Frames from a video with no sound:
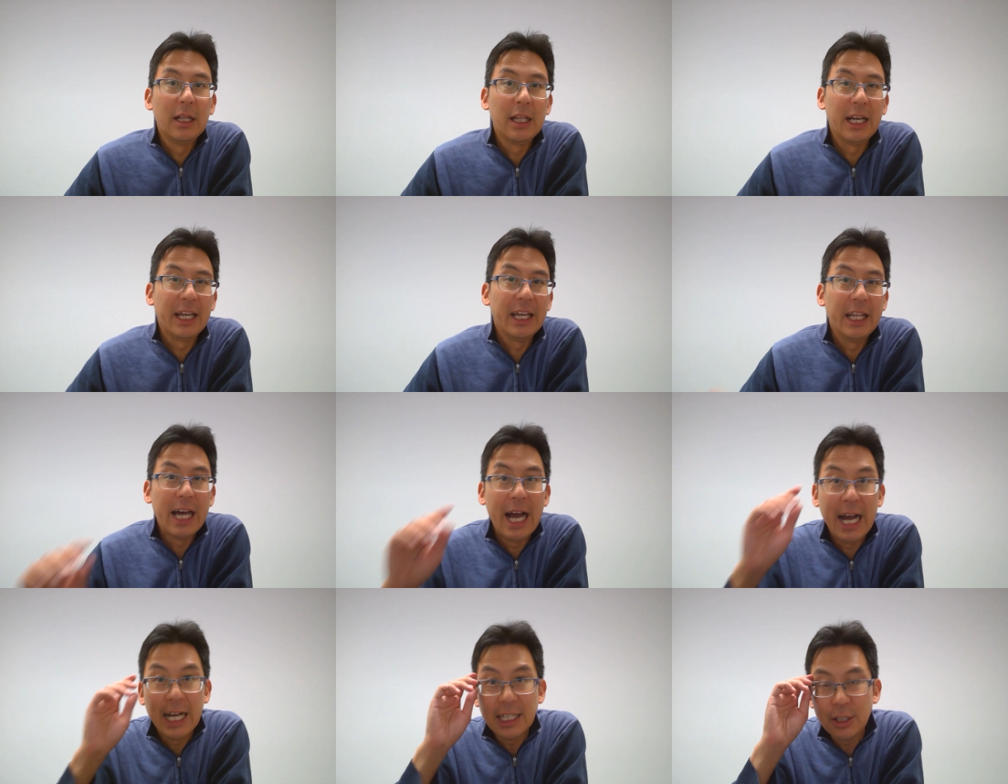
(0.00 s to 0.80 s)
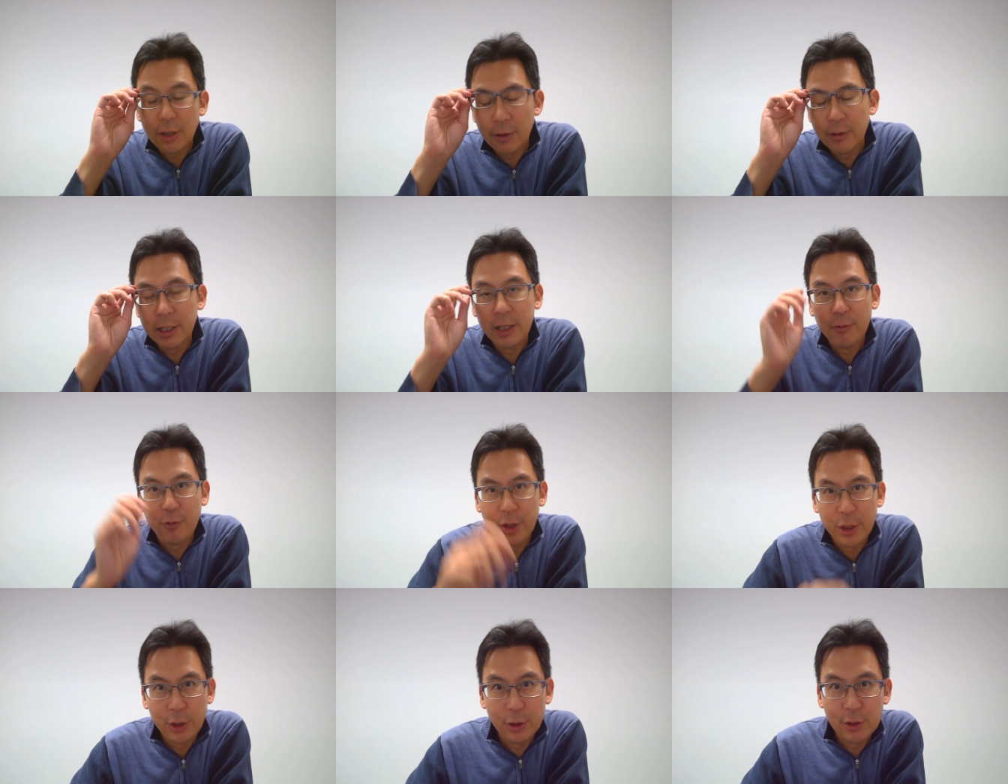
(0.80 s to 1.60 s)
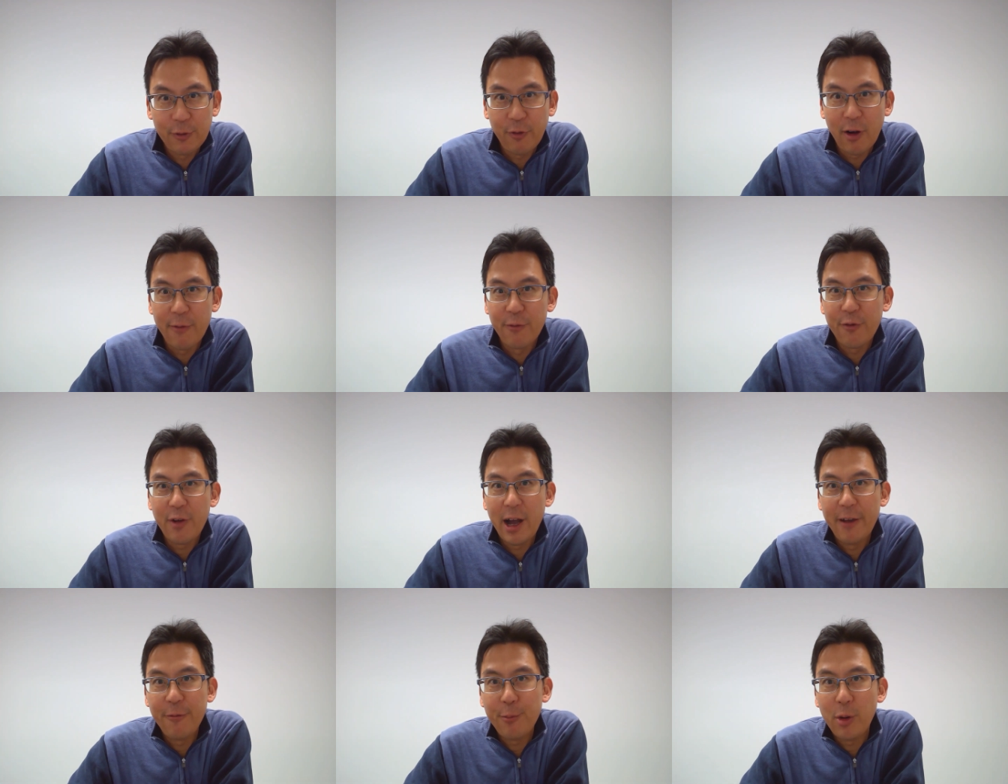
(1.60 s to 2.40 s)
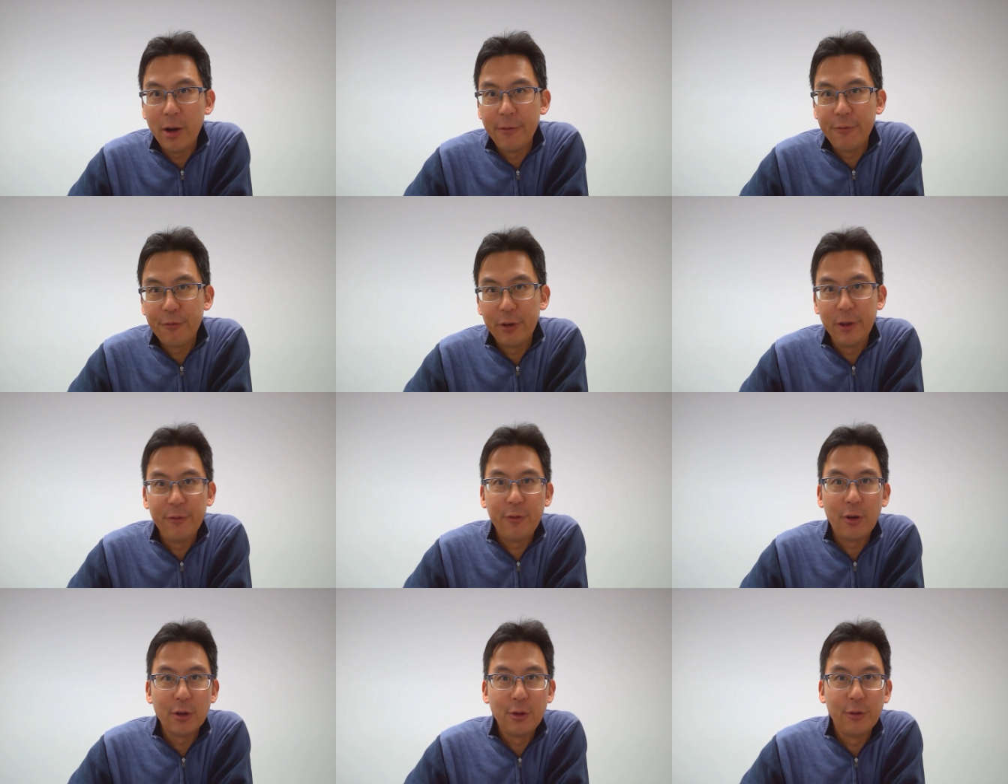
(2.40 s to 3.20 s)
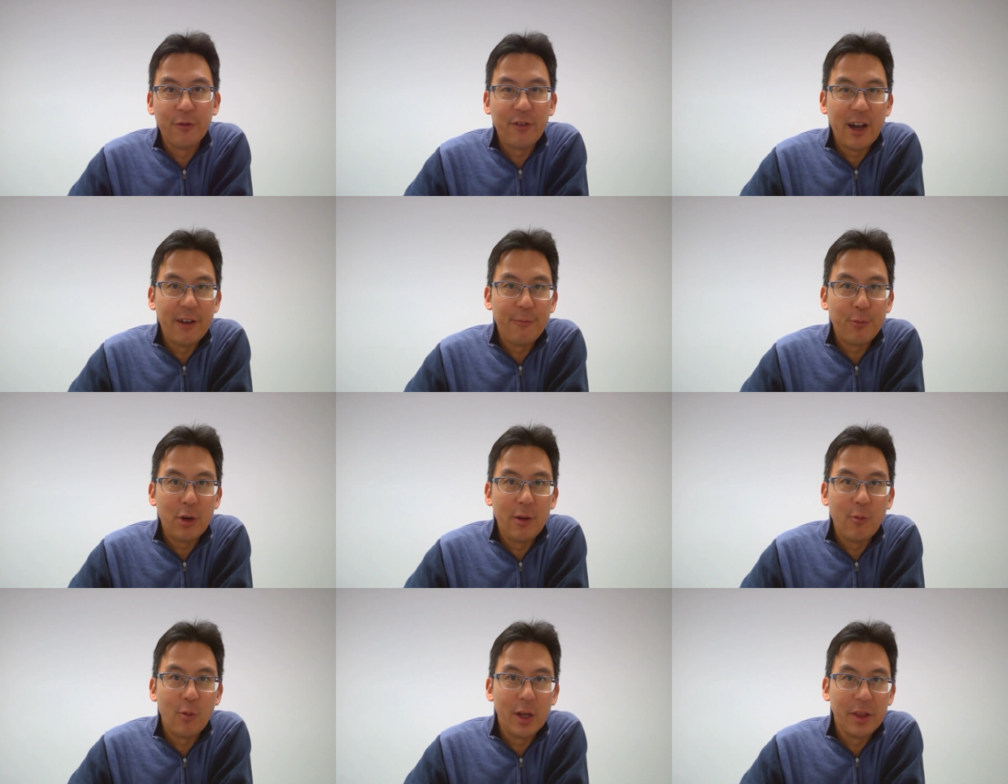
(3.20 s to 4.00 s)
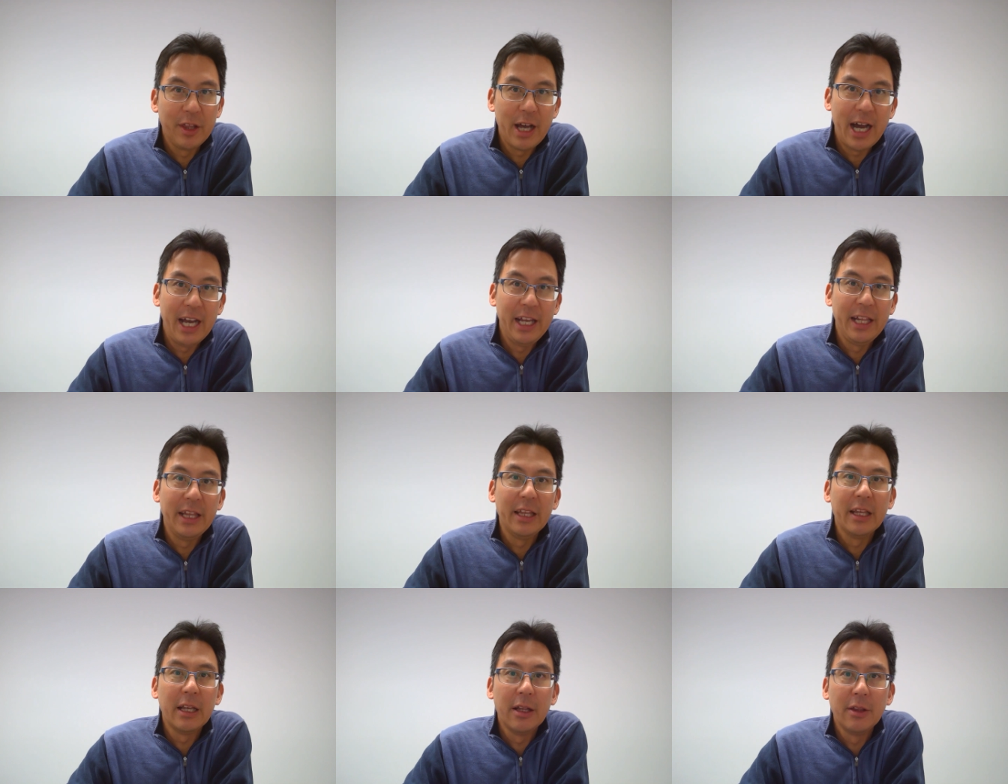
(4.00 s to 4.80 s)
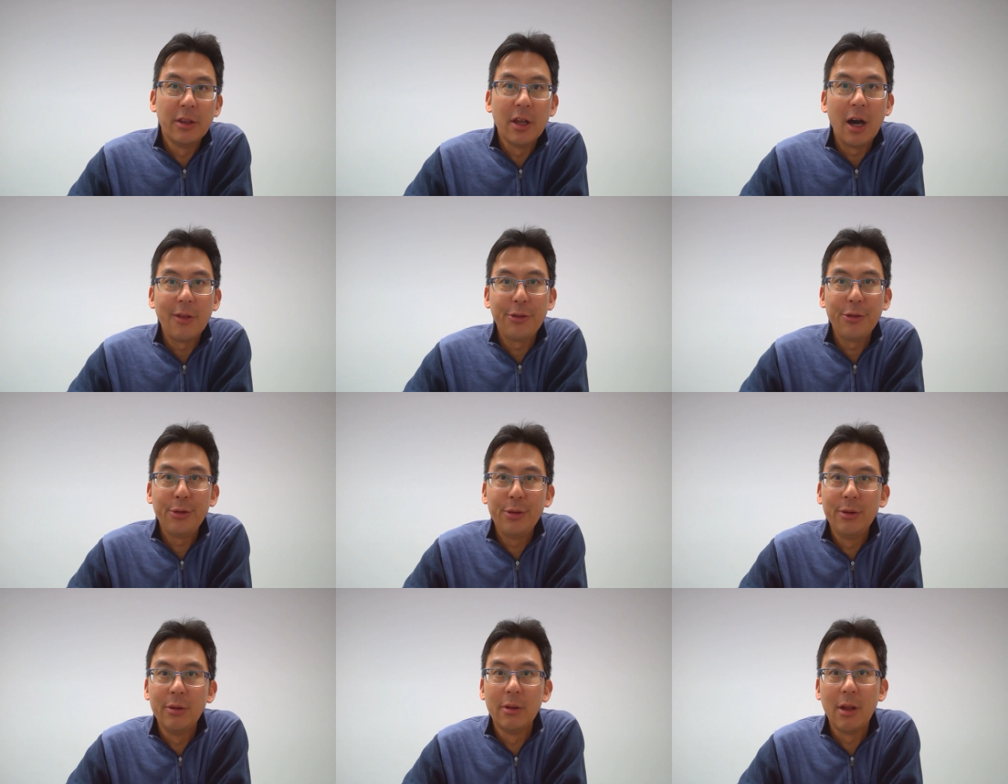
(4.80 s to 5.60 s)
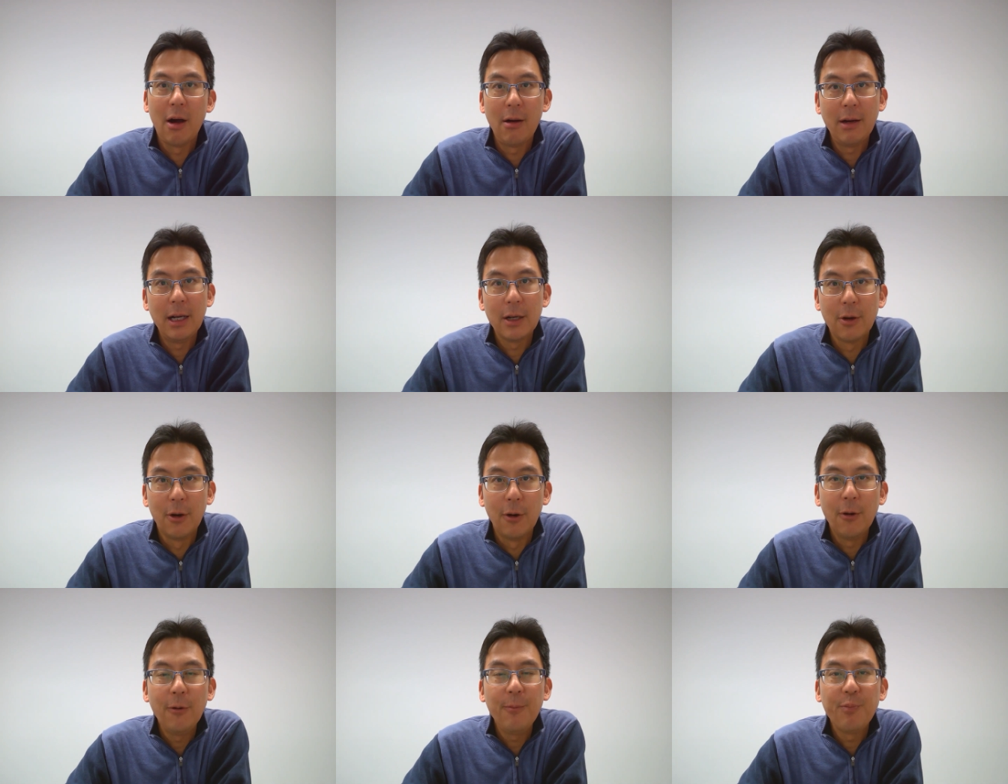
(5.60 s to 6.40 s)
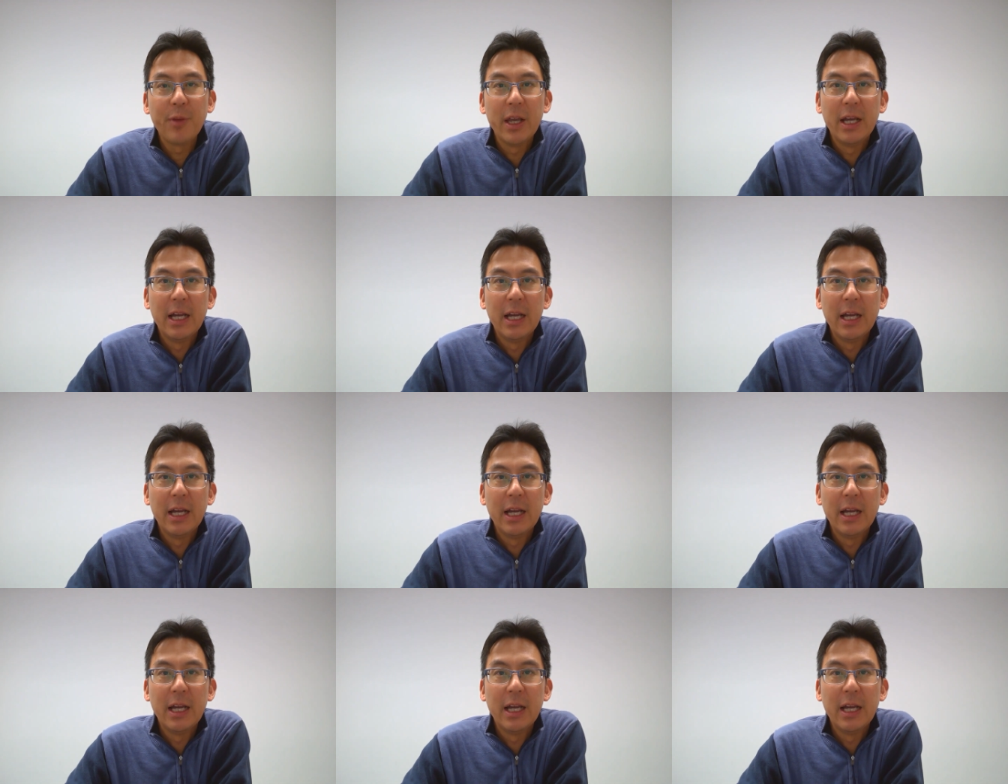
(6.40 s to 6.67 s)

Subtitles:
Like, it has already reduced from 5.34 to 5.19 not too long ago.